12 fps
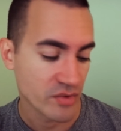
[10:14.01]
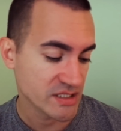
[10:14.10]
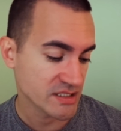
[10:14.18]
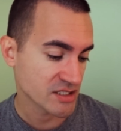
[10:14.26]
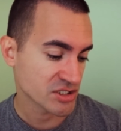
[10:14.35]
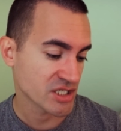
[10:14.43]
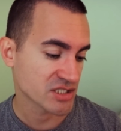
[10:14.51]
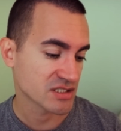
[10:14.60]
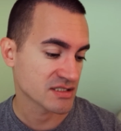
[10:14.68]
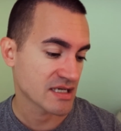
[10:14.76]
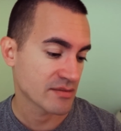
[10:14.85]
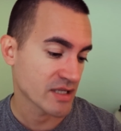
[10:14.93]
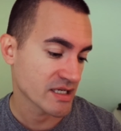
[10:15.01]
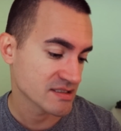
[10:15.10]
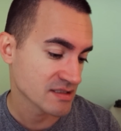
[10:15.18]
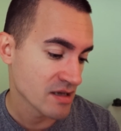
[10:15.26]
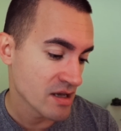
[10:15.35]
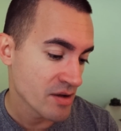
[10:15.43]
we need to change the
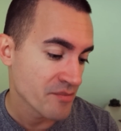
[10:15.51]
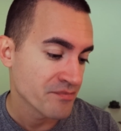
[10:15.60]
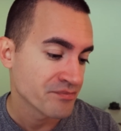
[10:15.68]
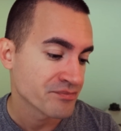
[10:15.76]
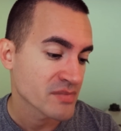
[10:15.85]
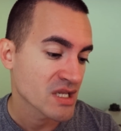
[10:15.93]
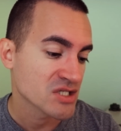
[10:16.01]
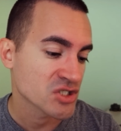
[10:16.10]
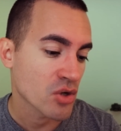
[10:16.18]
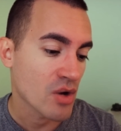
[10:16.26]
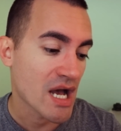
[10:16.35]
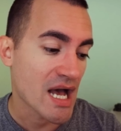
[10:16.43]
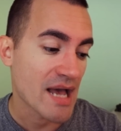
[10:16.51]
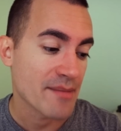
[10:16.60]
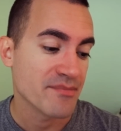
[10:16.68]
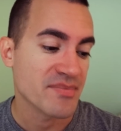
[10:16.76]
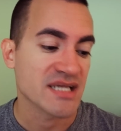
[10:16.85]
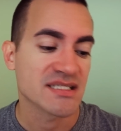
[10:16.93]
timelines. So I
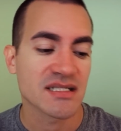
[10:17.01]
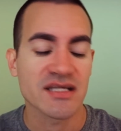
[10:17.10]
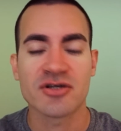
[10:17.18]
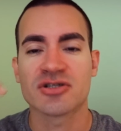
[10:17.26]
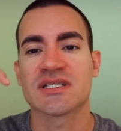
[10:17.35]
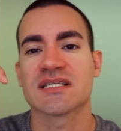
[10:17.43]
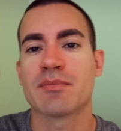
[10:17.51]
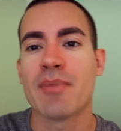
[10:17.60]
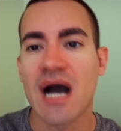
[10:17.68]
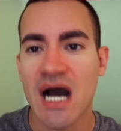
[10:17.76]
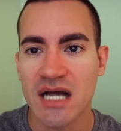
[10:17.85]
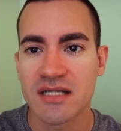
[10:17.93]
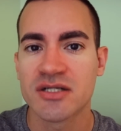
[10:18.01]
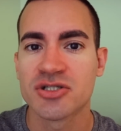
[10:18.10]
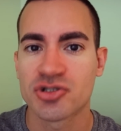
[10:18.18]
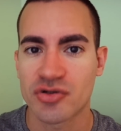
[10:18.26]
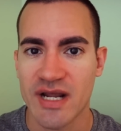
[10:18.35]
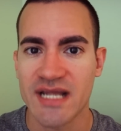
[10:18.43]
basically, there's this pod
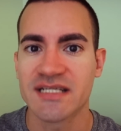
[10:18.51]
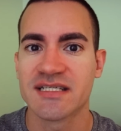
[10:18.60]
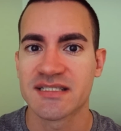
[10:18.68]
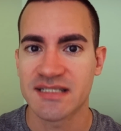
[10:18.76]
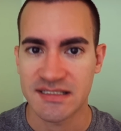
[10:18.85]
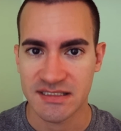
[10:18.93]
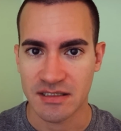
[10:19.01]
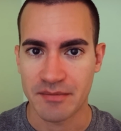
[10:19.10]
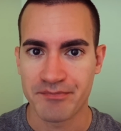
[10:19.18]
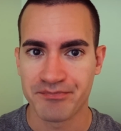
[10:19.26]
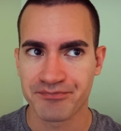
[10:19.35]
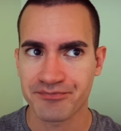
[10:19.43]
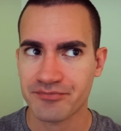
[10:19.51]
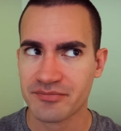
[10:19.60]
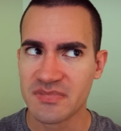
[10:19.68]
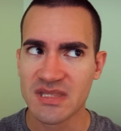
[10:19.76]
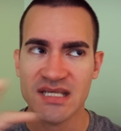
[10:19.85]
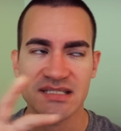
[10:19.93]
train system.
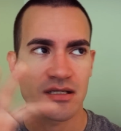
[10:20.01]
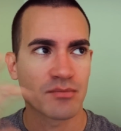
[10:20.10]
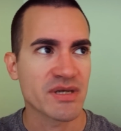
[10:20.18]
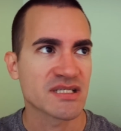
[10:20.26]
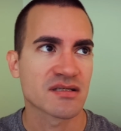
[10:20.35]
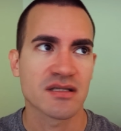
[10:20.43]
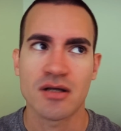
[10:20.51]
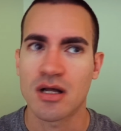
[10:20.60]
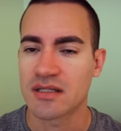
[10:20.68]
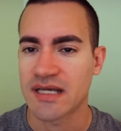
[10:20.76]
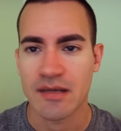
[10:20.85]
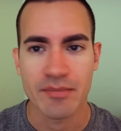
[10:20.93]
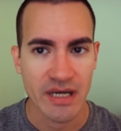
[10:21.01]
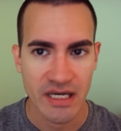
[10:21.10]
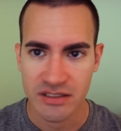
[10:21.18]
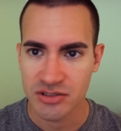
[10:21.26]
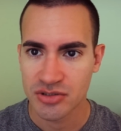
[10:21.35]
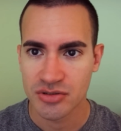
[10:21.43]
It's basically called like a
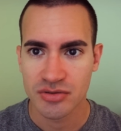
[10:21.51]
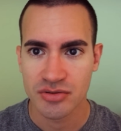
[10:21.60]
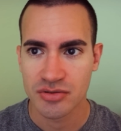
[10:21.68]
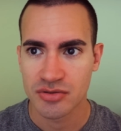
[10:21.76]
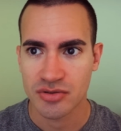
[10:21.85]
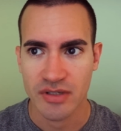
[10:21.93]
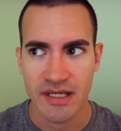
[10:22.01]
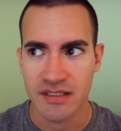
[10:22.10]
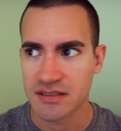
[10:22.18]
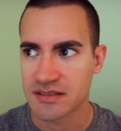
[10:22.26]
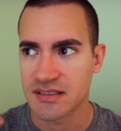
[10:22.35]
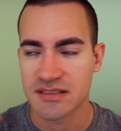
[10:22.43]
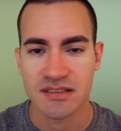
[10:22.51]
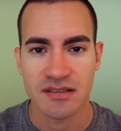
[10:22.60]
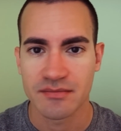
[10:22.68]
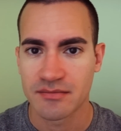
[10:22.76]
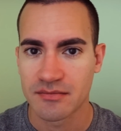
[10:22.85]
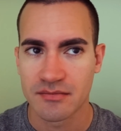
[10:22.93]
pod train
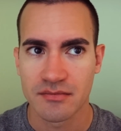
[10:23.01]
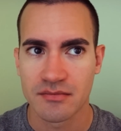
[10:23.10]
system.